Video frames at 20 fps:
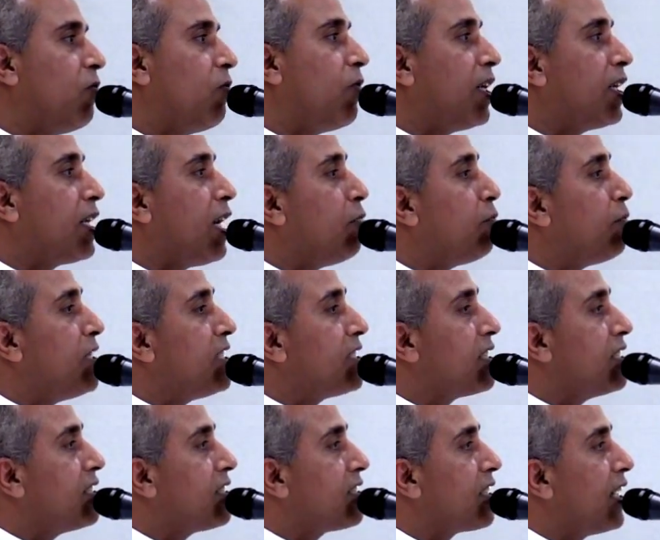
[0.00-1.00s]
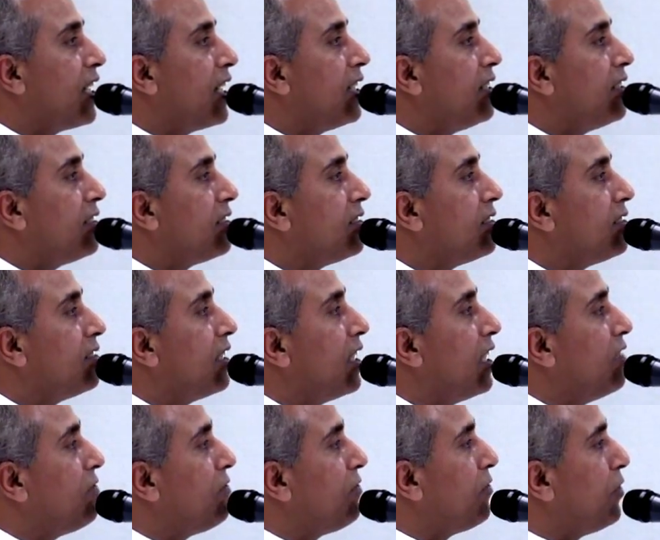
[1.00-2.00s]
What happens inside?
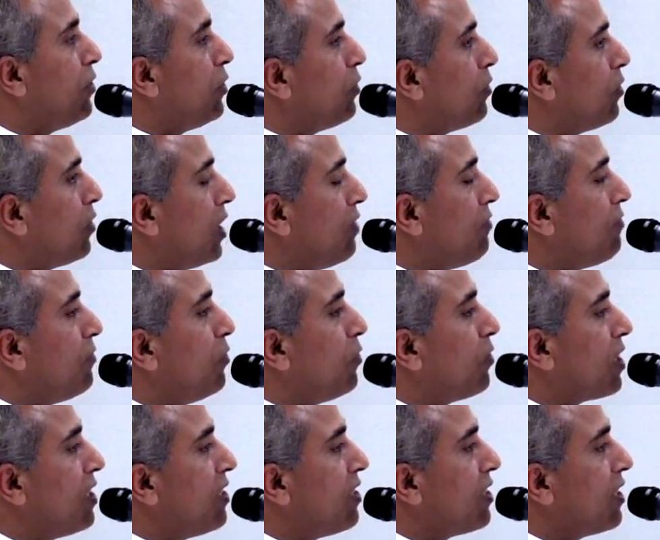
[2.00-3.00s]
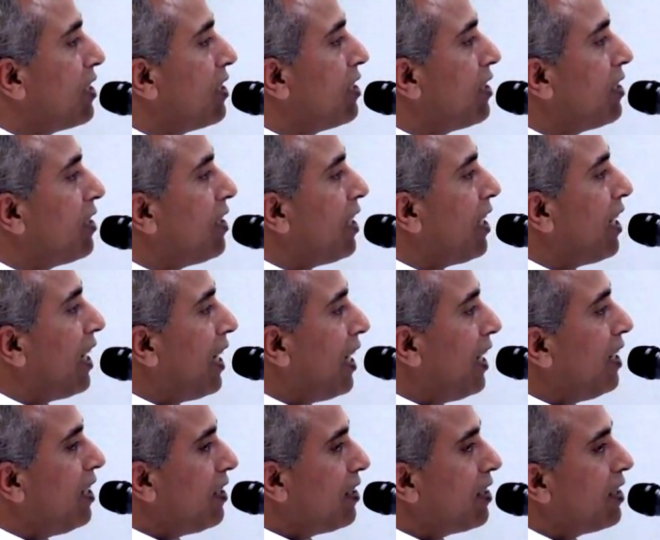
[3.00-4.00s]
If you consider
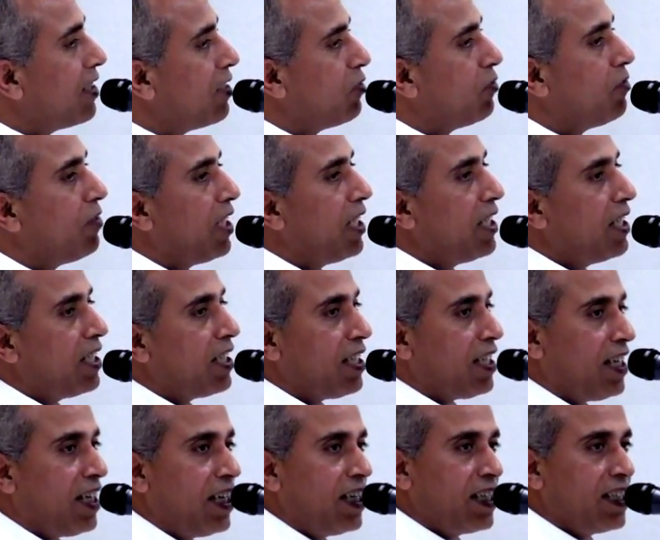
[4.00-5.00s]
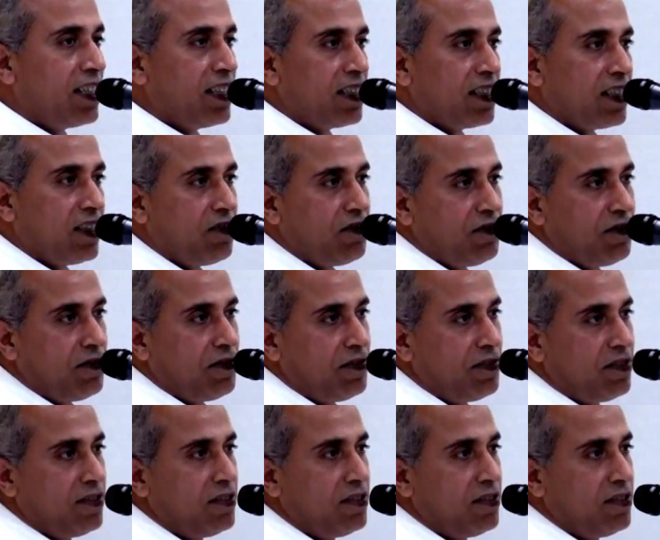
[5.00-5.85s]
anything very hard and tough,